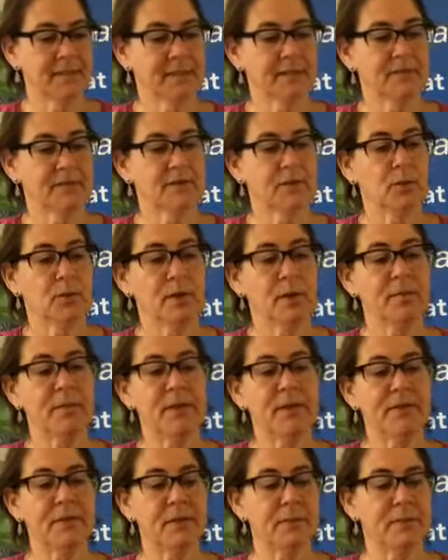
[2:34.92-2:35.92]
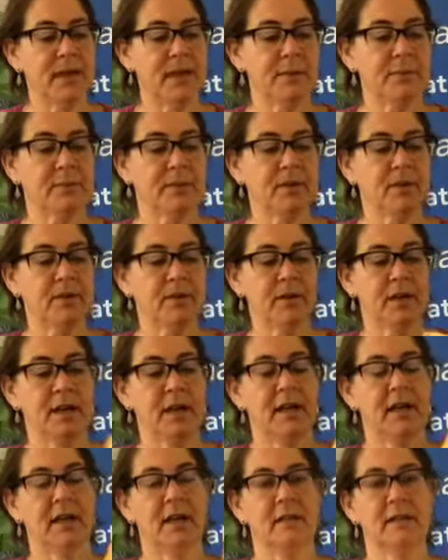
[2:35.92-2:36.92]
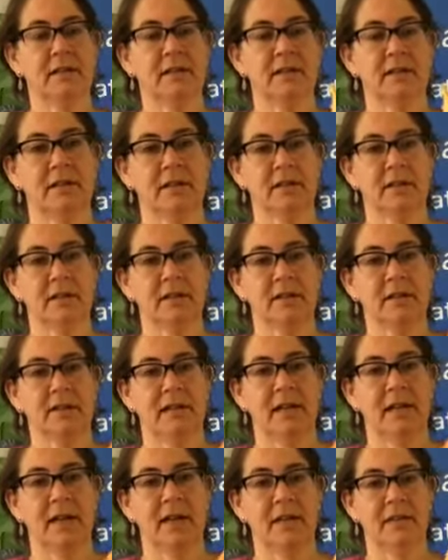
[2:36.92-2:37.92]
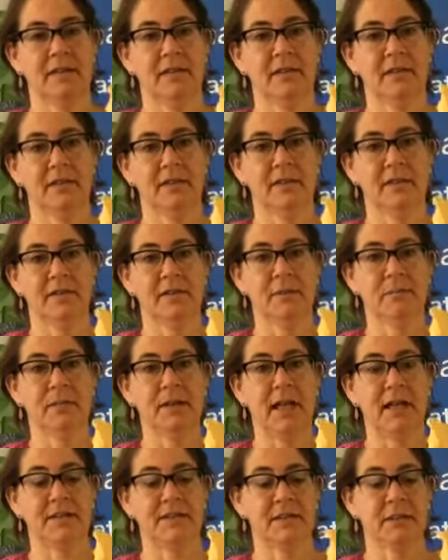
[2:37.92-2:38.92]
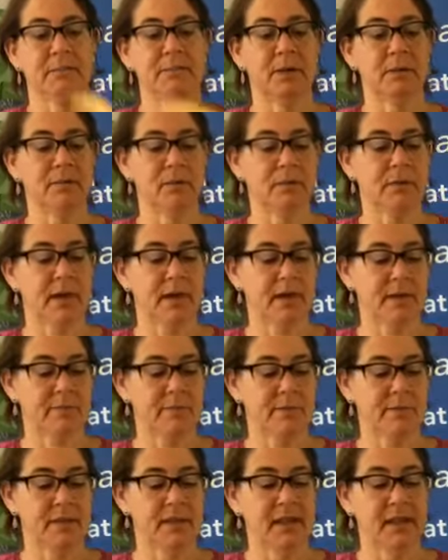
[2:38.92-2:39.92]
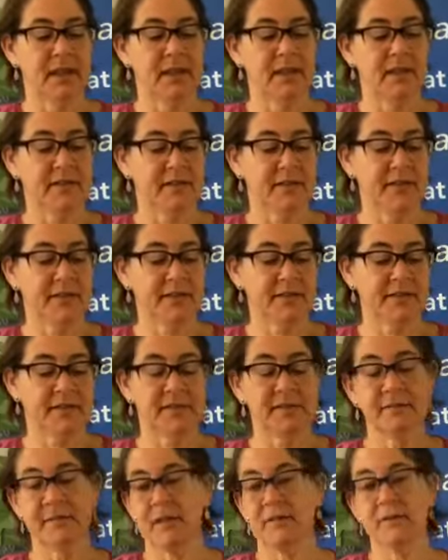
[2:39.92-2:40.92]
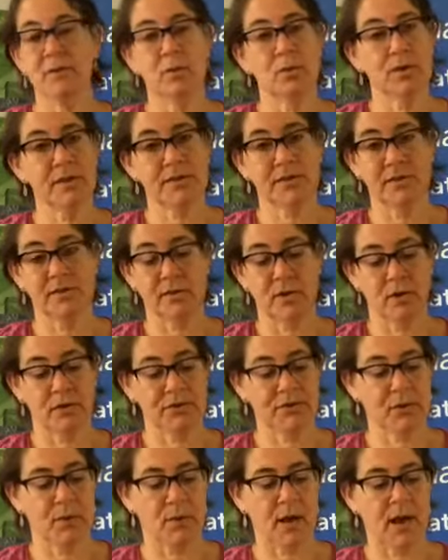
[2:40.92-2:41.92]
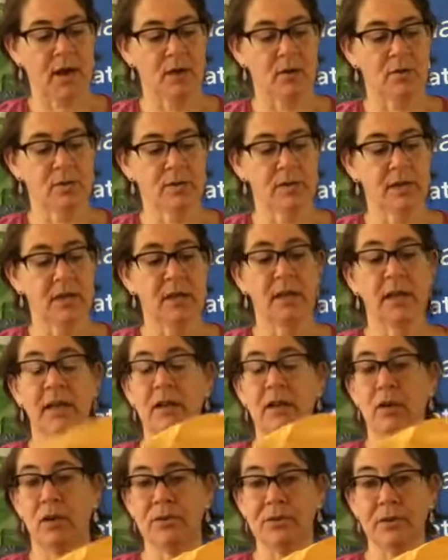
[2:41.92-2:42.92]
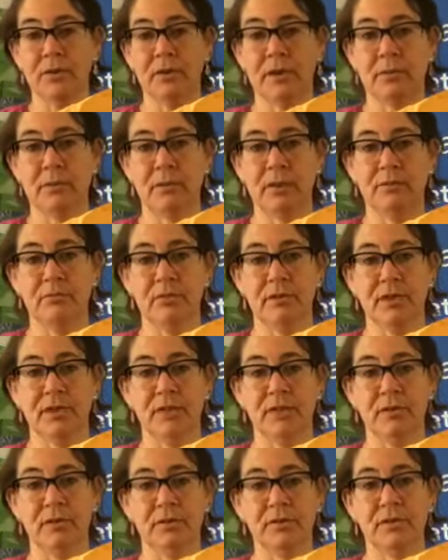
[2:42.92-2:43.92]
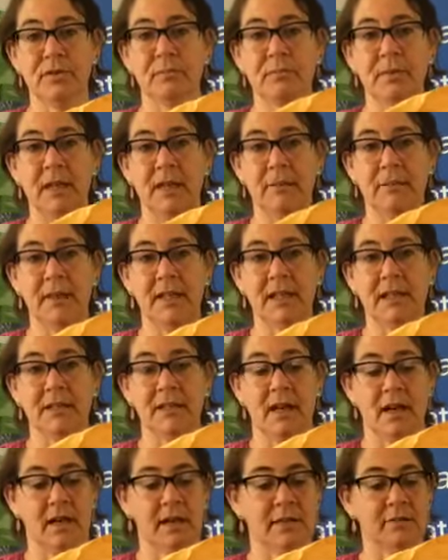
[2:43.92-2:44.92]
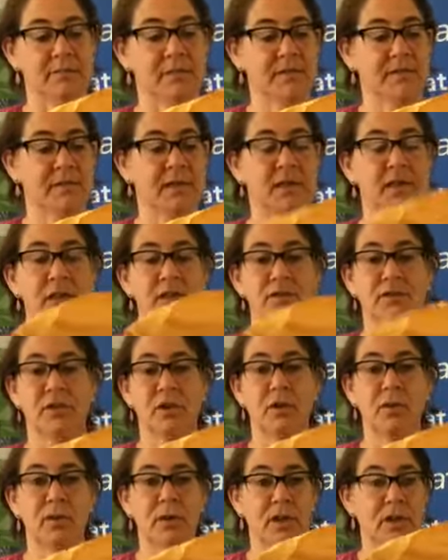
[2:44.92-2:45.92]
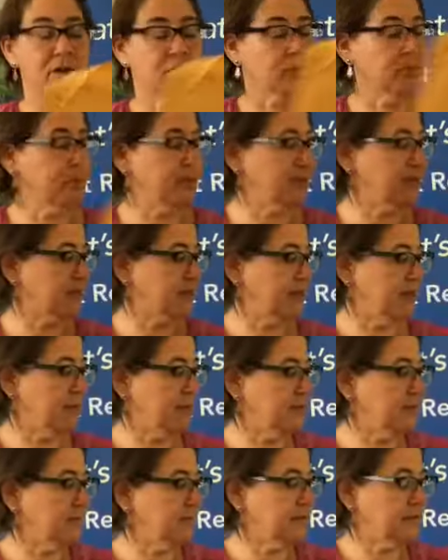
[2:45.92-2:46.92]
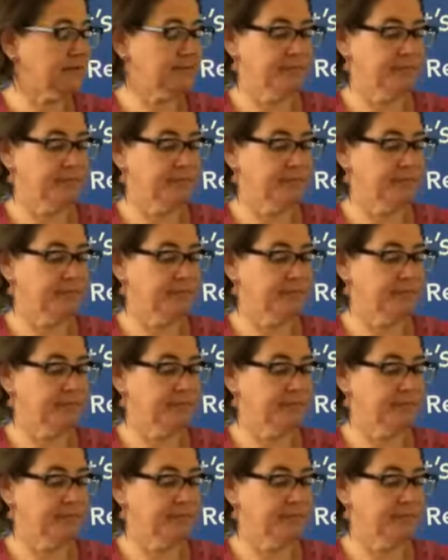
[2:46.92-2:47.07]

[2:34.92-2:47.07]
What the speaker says: So what about the paper and the plastic bubble wrap? This, of course, is also out. It also can be reused many, many times, so it could be saved.